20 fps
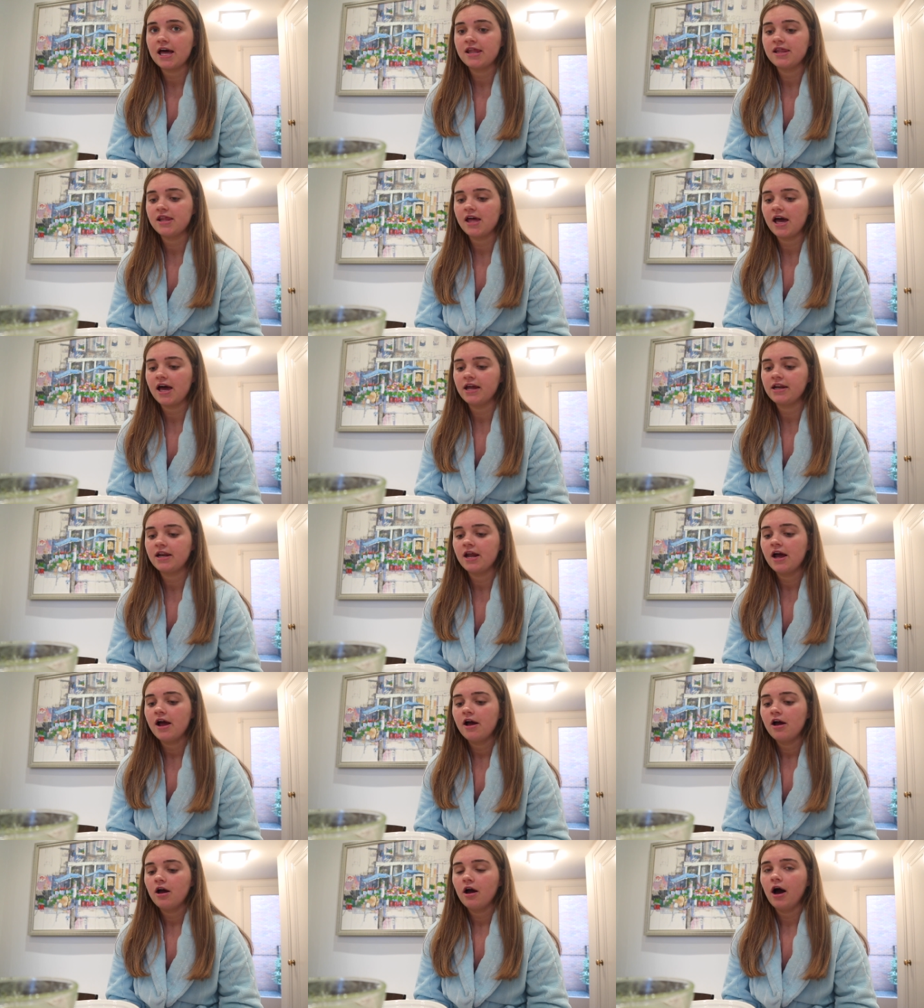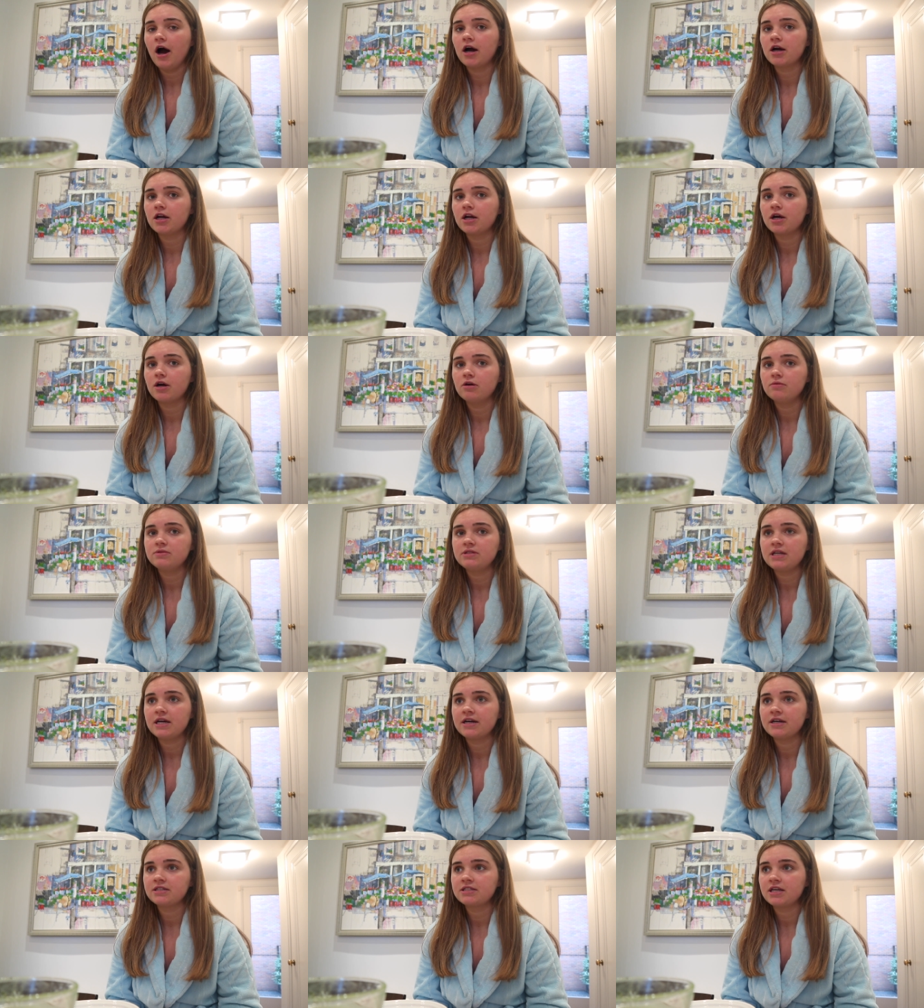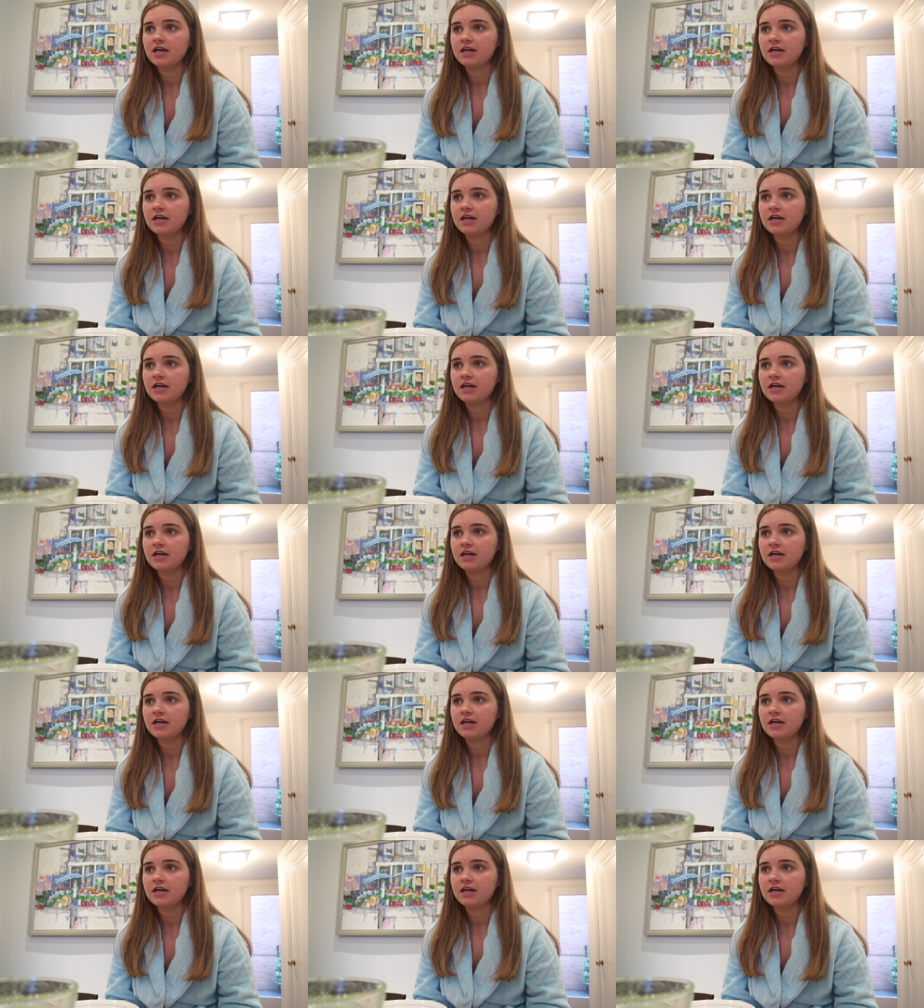and then I'm gonna go upstairs,